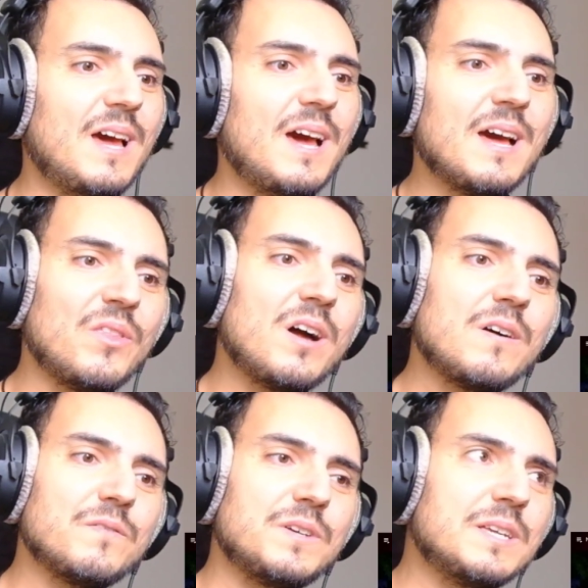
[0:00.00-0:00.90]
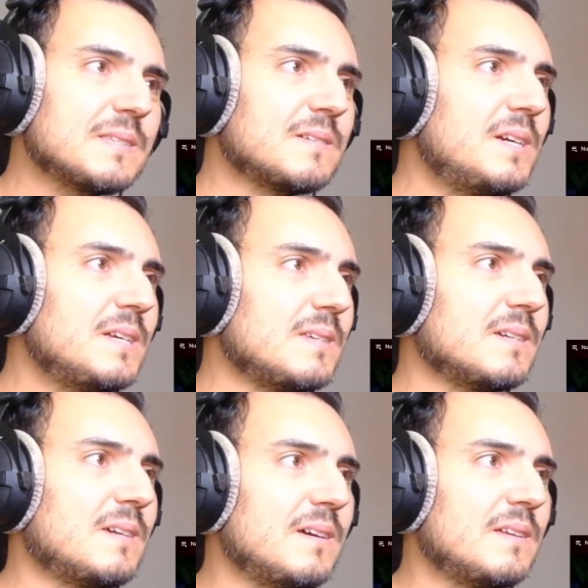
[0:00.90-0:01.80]
And now it is crazy
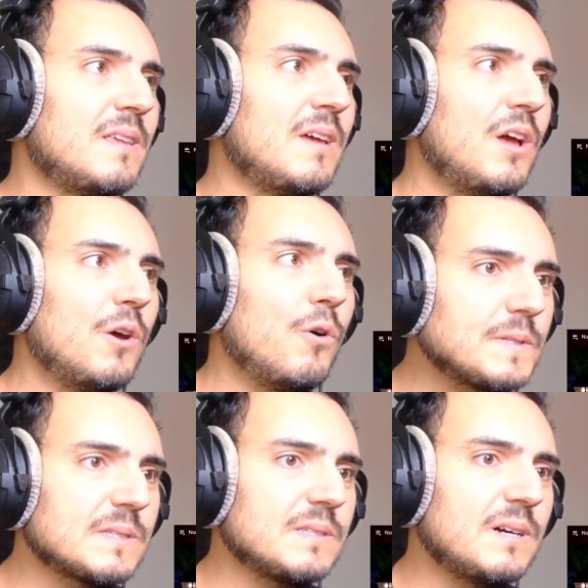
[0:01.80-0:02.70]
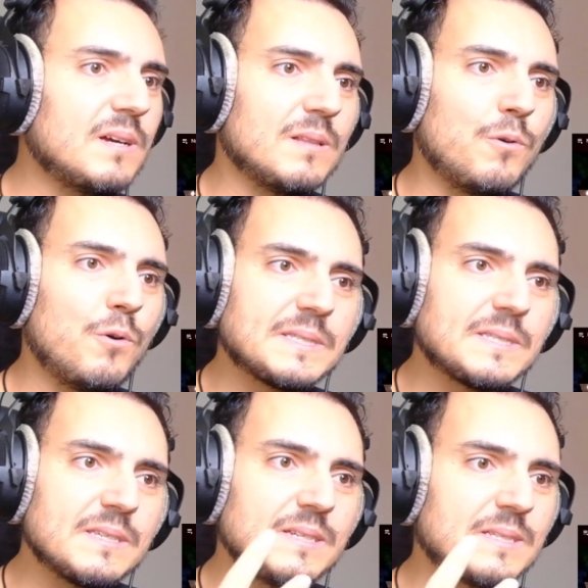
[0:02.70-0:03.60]
again. Her style, her
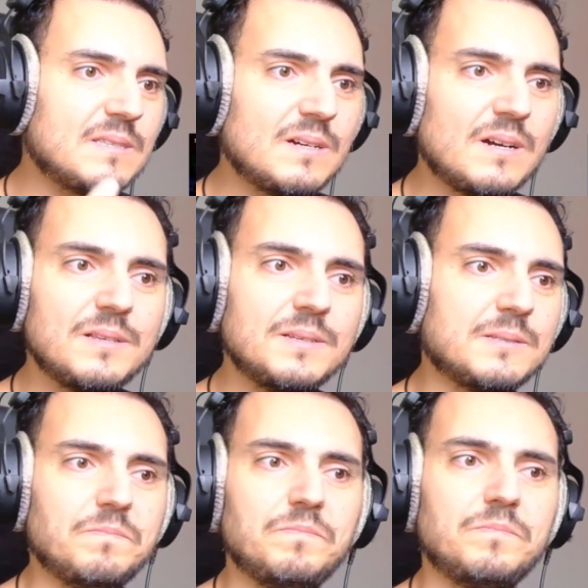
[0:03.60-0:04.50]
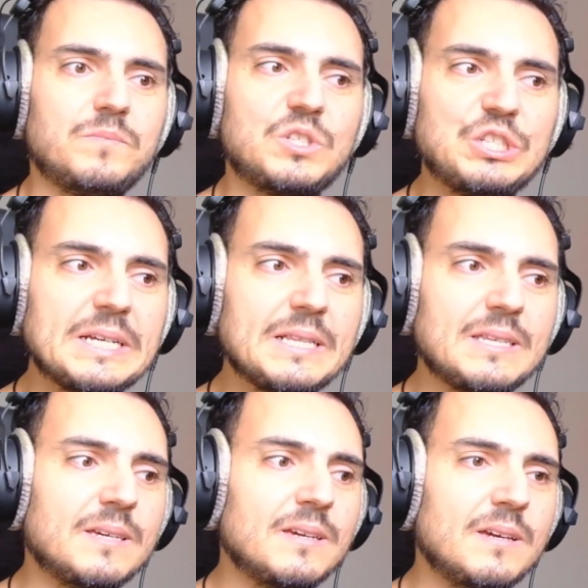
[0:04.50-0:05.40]
singing style is
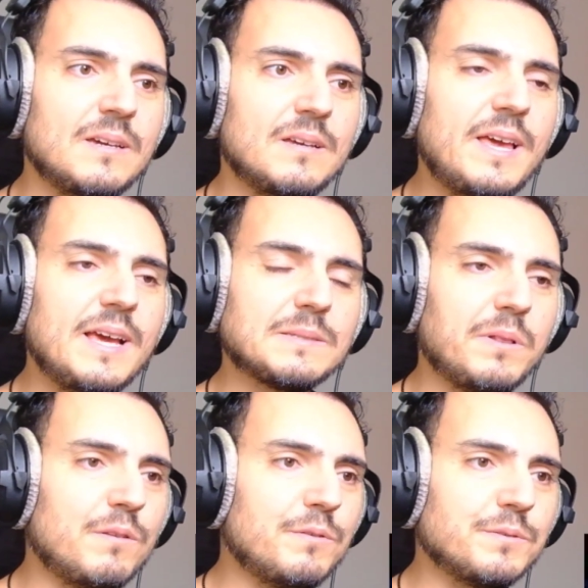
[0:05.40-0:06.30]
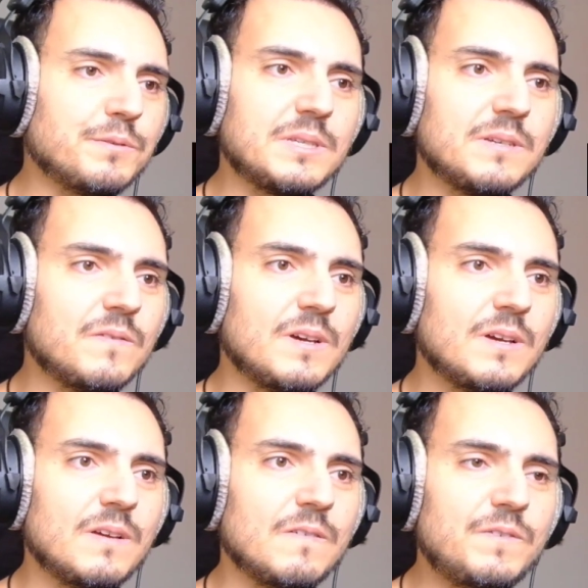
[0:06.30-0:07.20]
really explosive
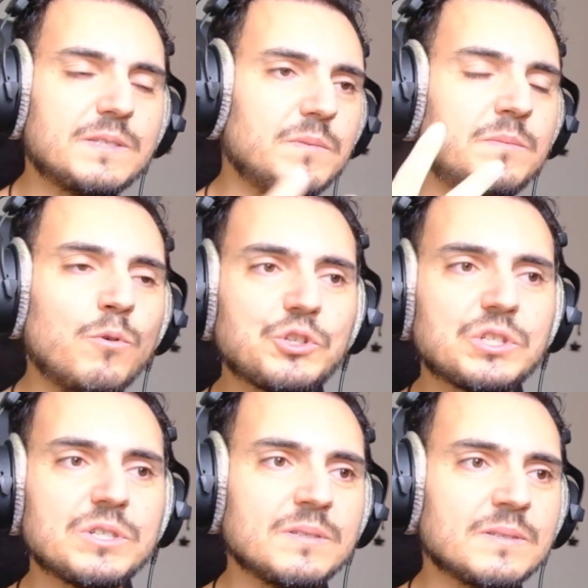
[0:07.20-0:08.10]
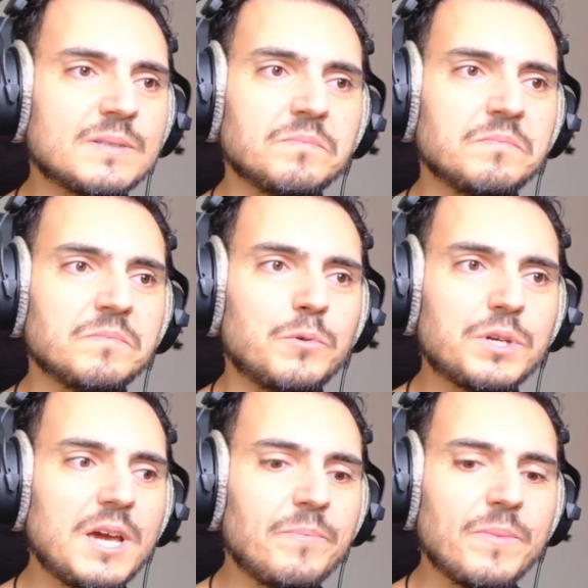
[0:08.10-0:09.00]
with emotions.
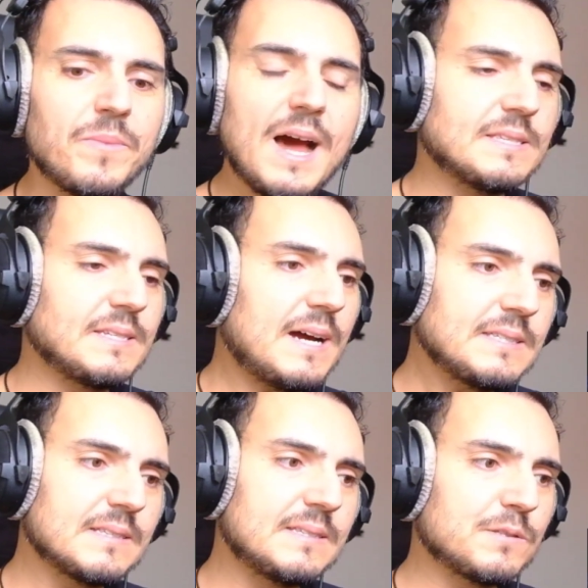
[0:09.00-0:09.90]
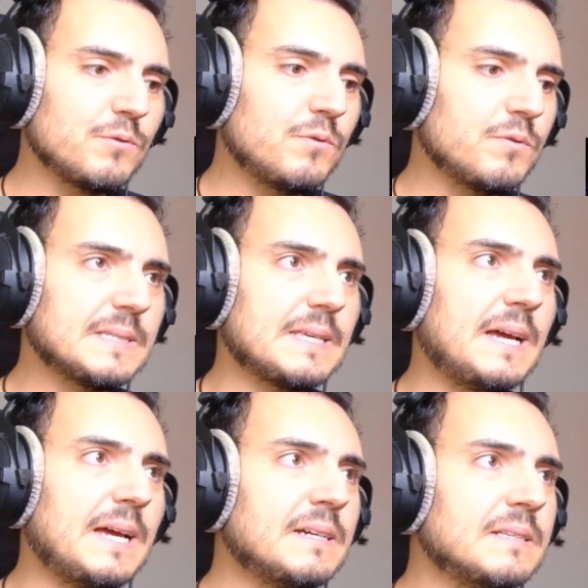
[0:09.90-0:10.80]
Okay, and I think this song is
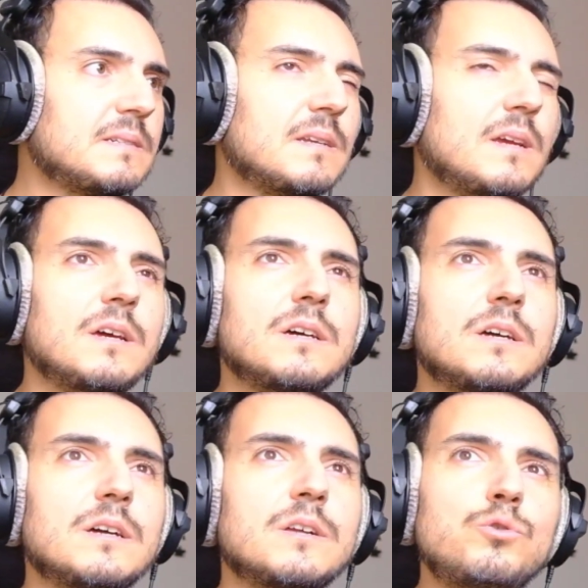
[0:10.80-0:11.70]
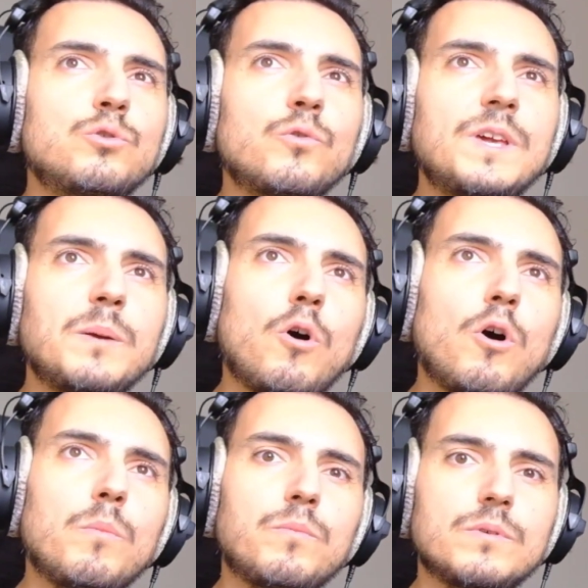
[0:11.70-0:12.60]
another uh, Dewey
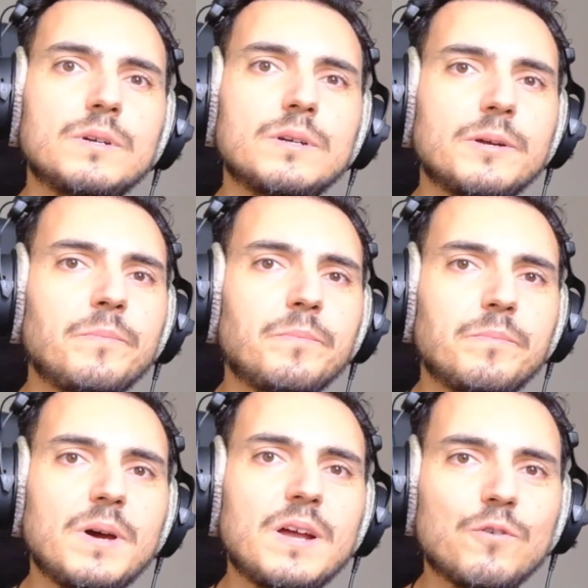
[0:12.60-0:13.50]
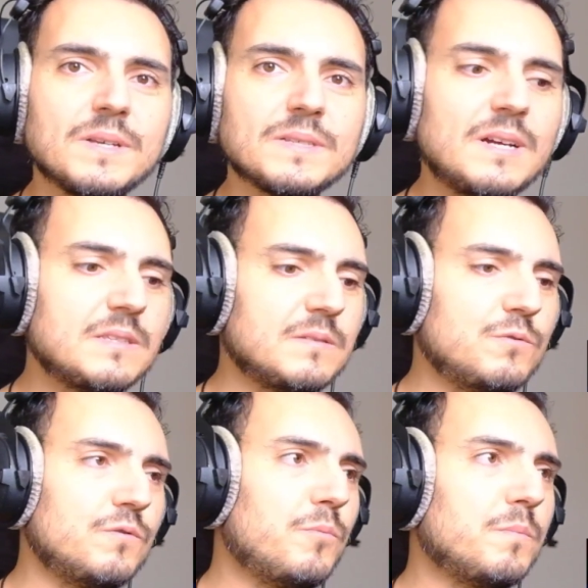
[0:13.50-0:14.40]
Bob uh, performance, right?
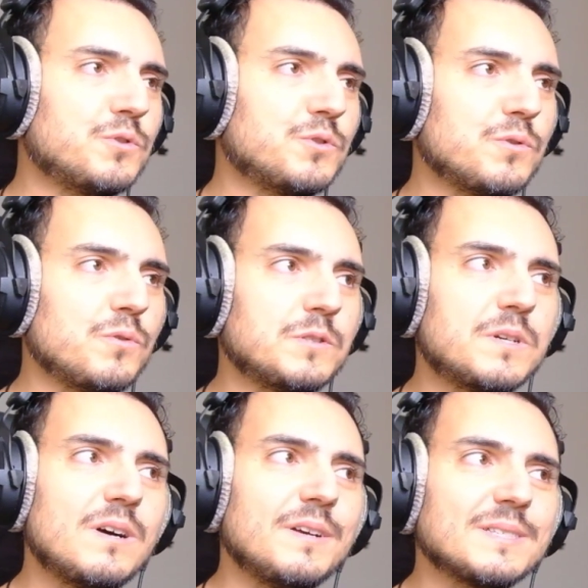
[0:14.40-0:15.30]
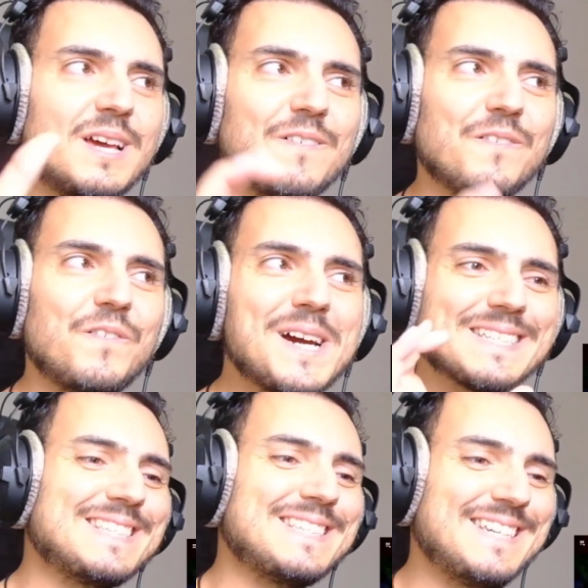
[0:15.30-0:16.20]
Dewey Bob songs, because we are
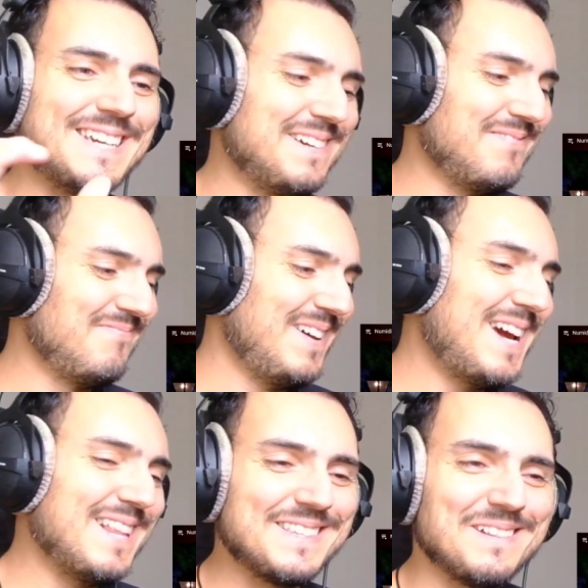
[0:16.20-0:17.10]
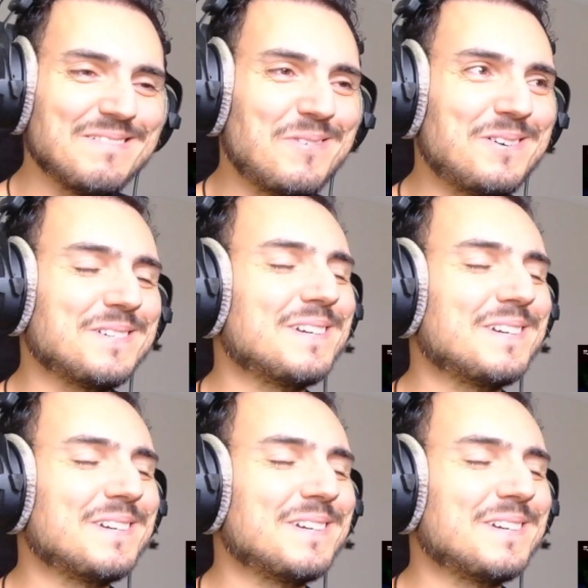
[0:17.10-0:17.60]
seeing him a little more.